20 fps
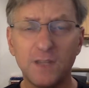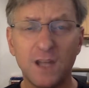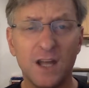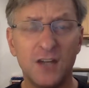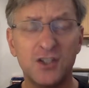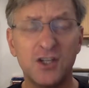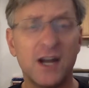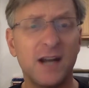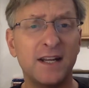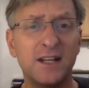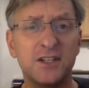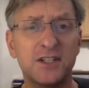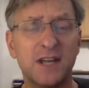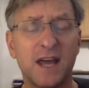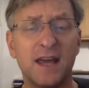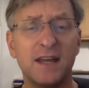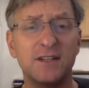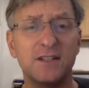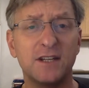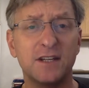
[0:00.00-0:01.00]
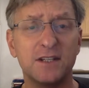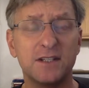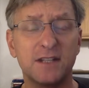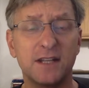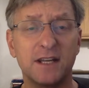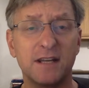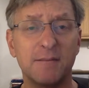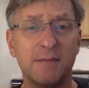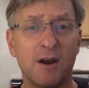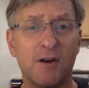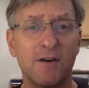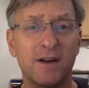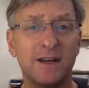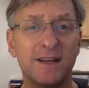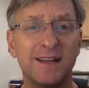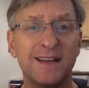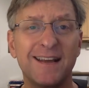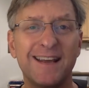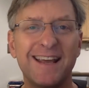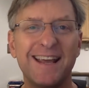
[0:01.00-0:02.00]
Chinese scientist that he married,
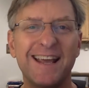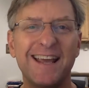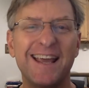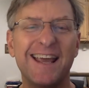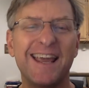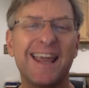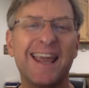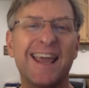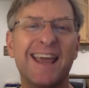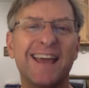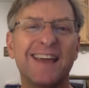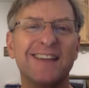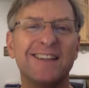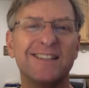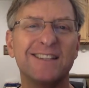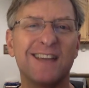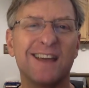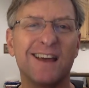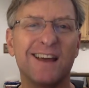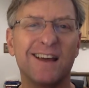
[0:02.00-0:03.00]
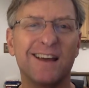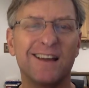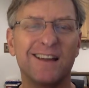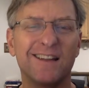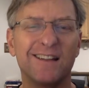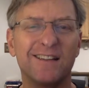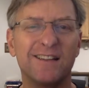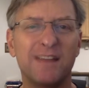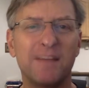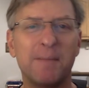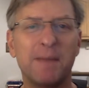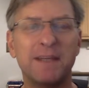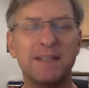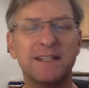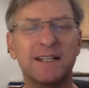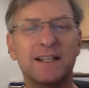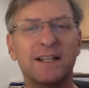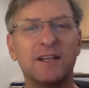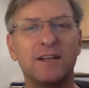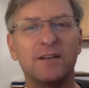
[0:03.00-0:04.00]
and they
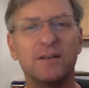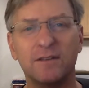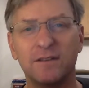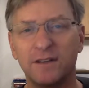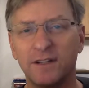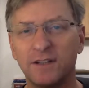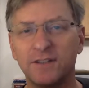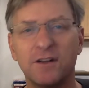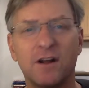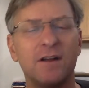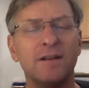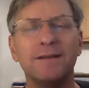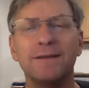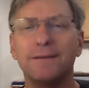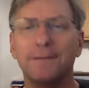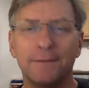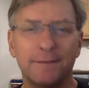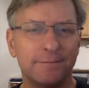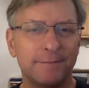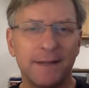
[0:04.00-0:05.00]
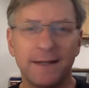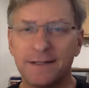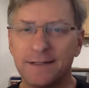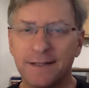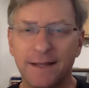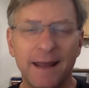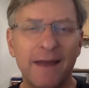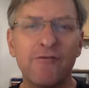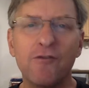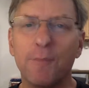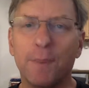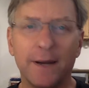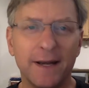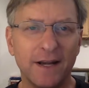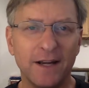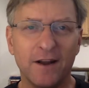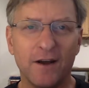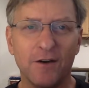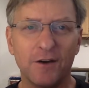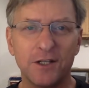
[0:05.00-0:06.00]
basically looked on.
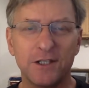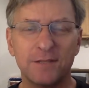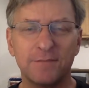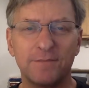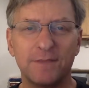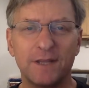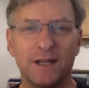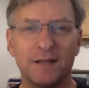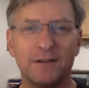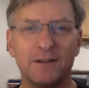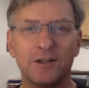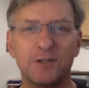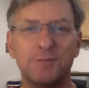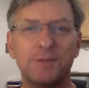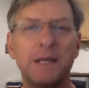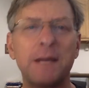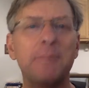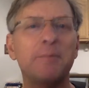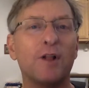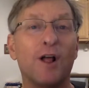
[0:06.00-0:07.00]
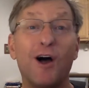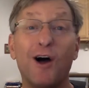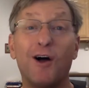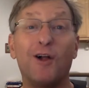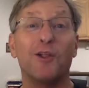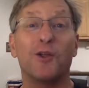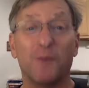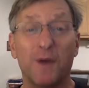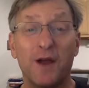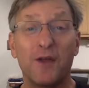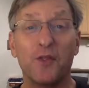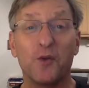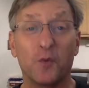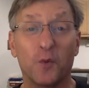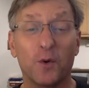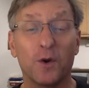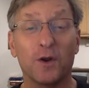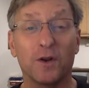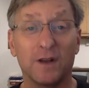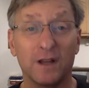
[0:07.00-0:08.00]
Everybody knows that there's people all around the
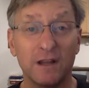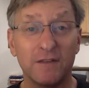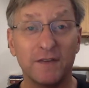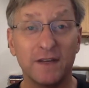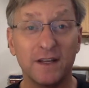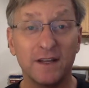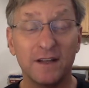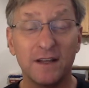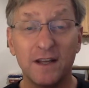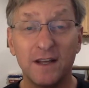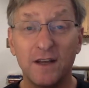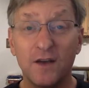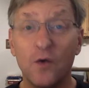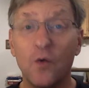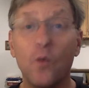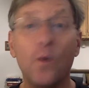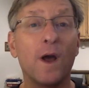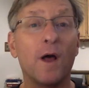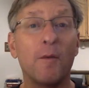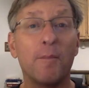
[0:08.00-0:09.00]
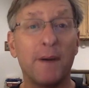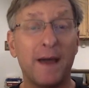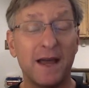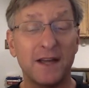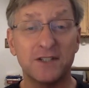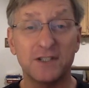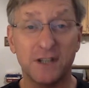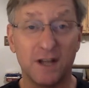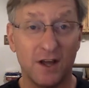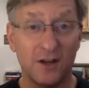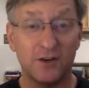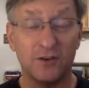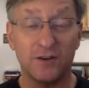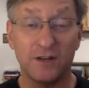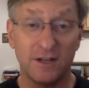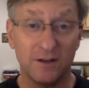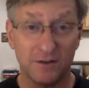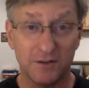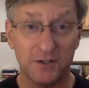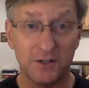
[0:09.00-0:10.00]
world living well past
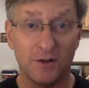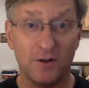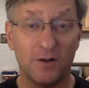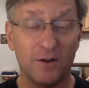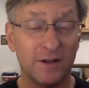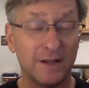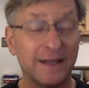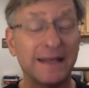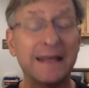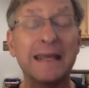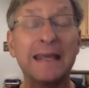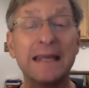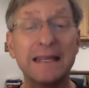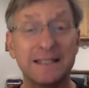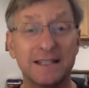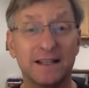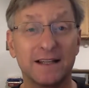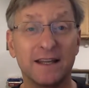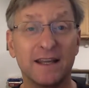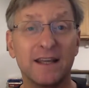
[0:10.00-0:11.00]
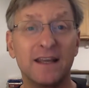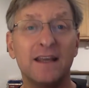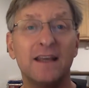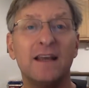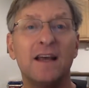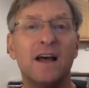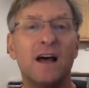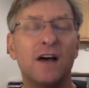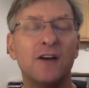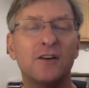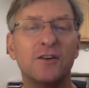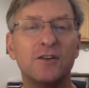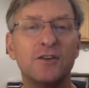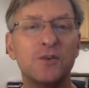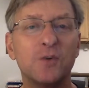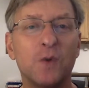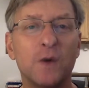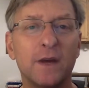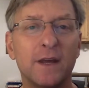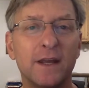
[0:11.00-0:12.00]
100 years old, easily,
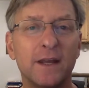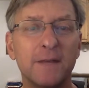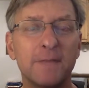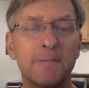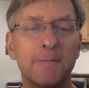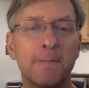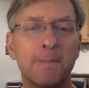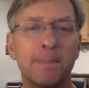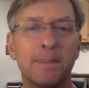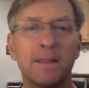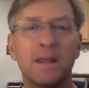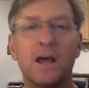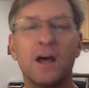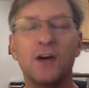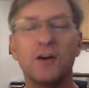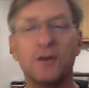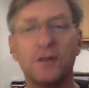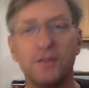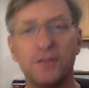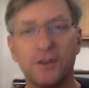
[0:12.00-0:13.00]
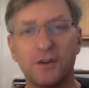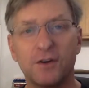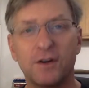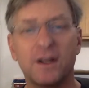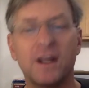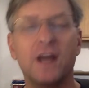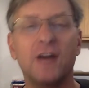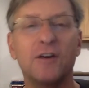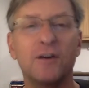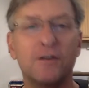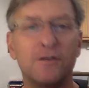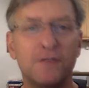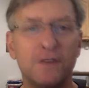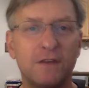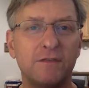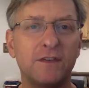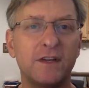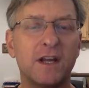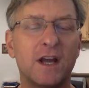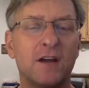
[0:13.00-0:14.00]
120, 130,
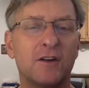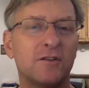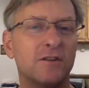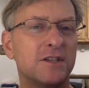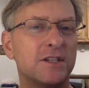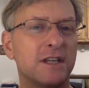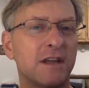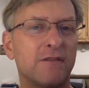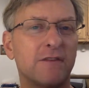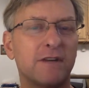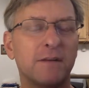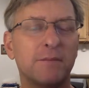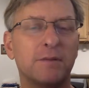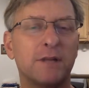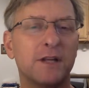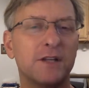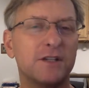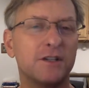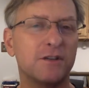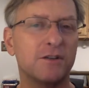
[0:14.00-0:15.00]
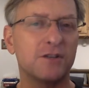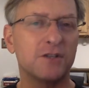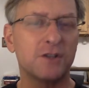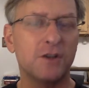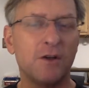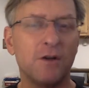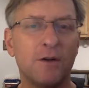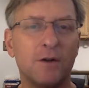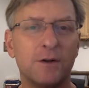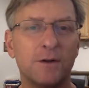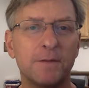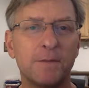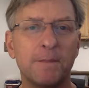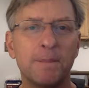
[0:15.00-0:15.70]
150, 170 plus years old,